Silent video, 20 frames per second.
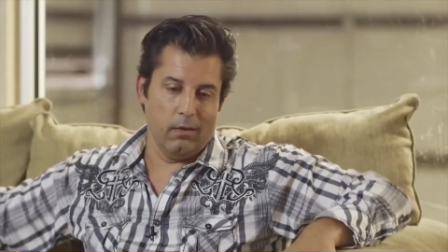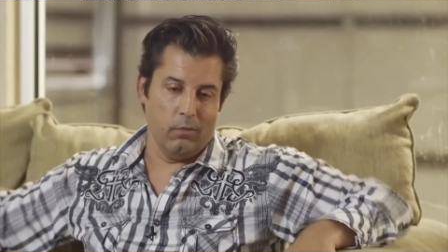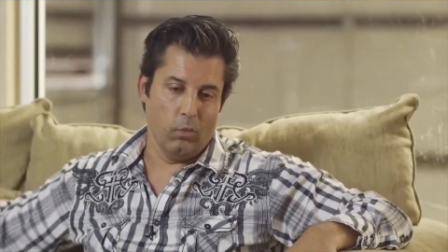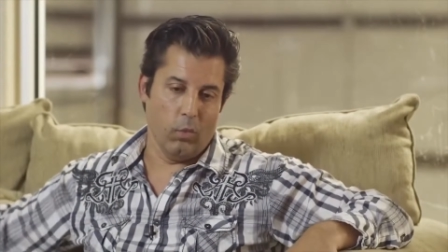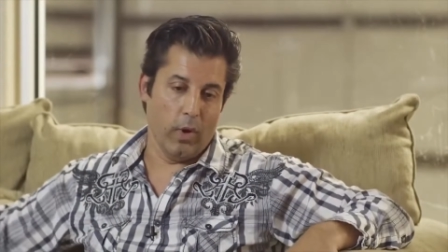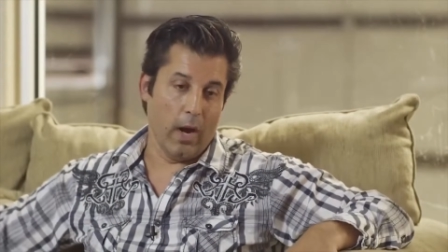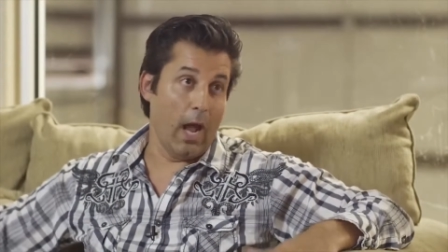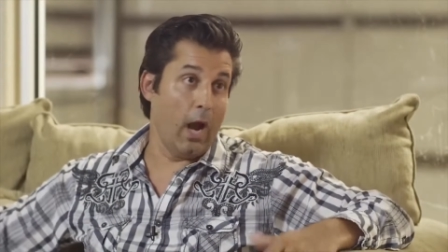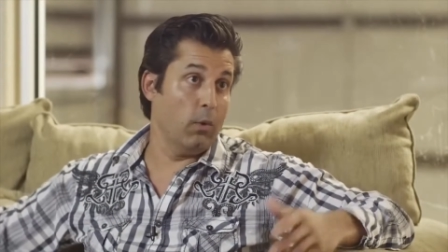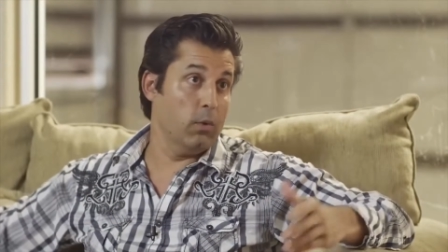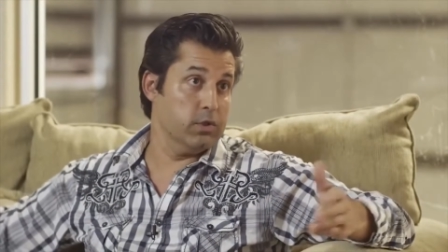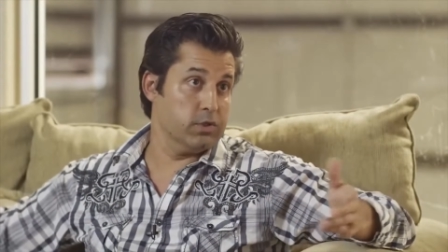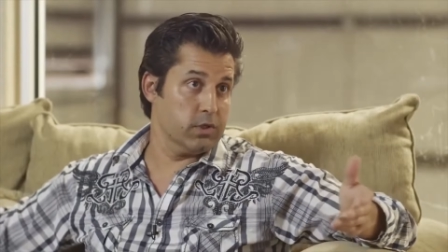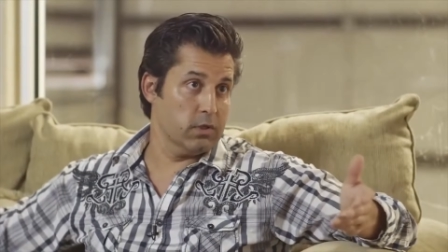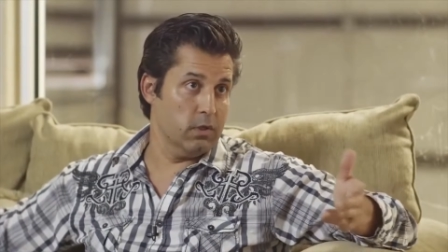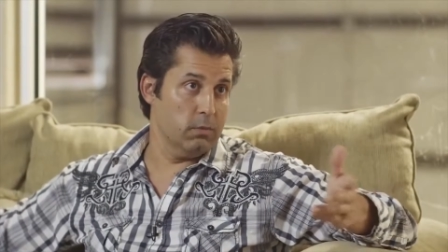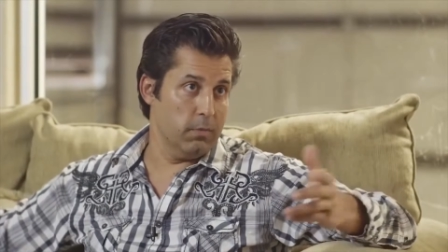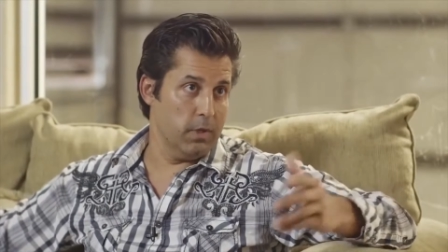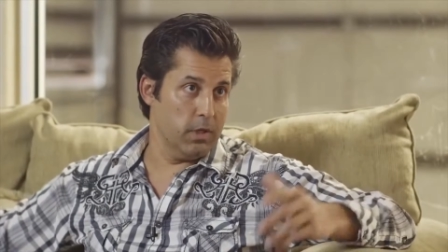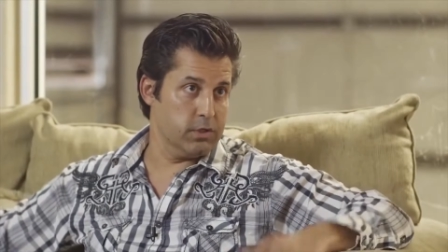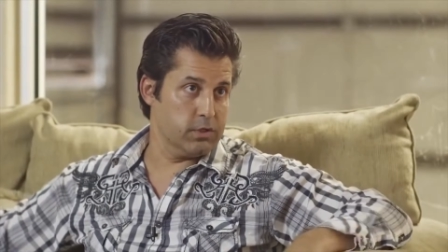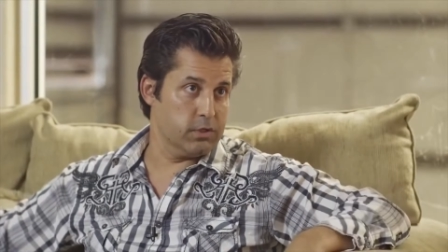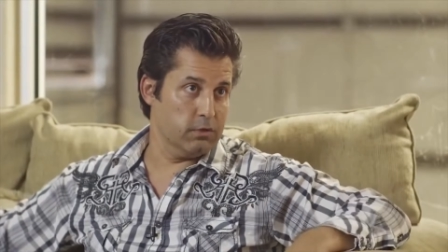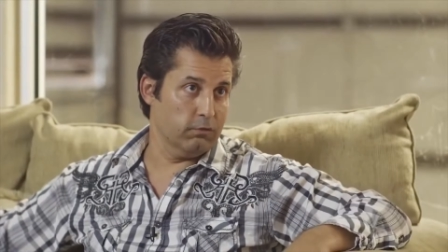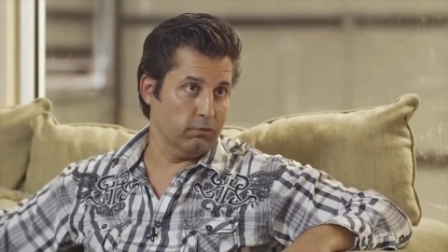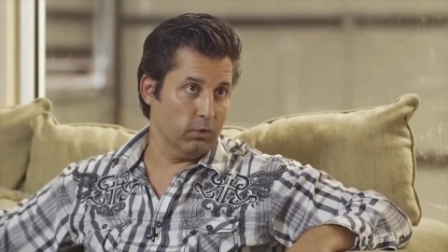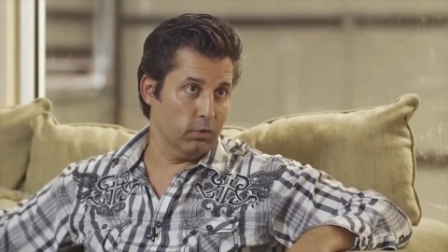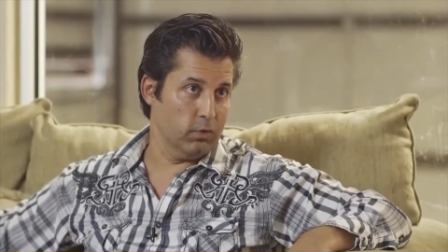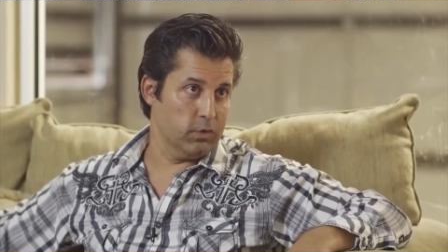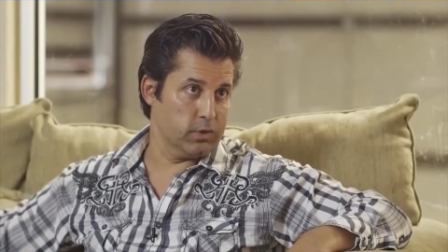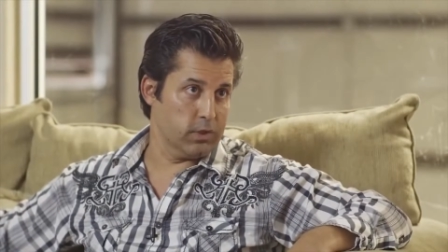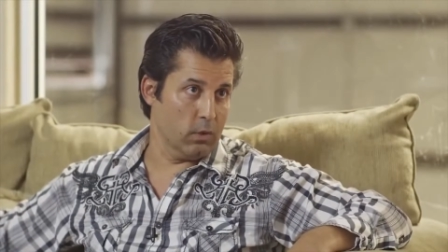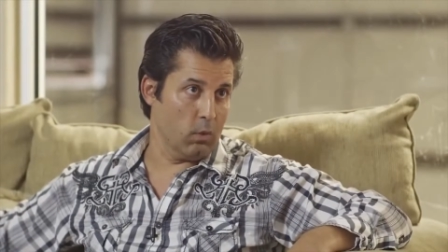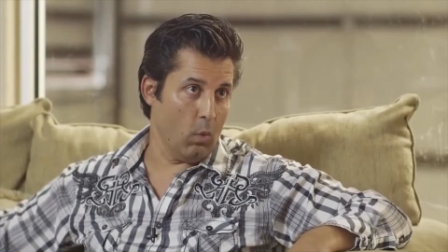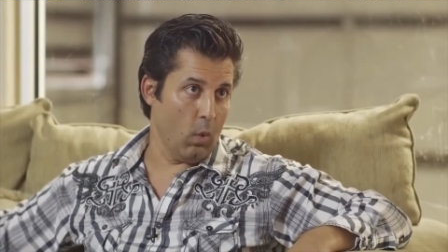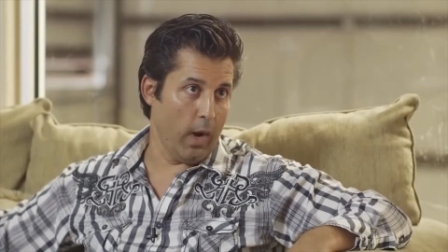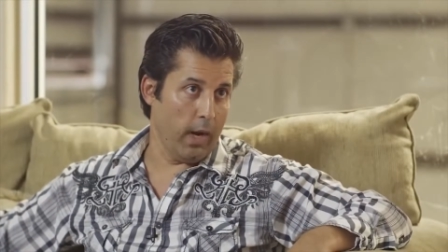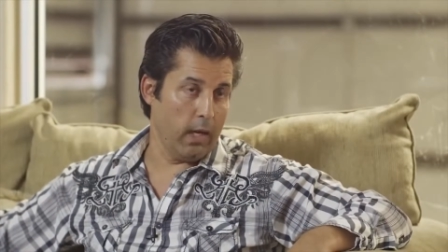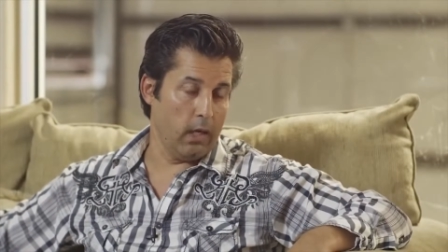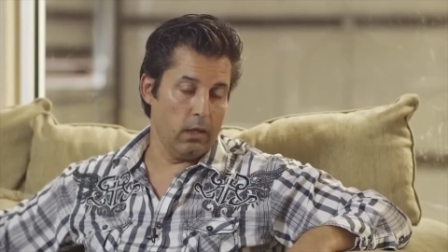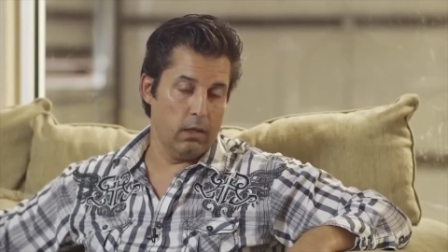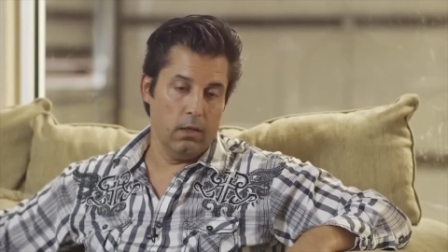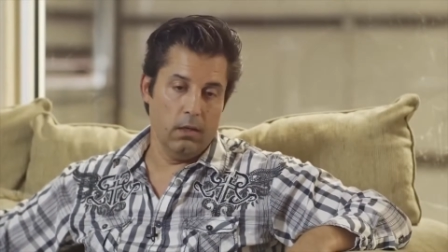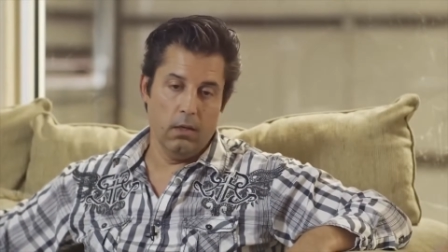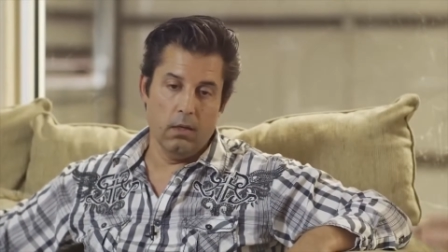When I was in the midst of losing weight,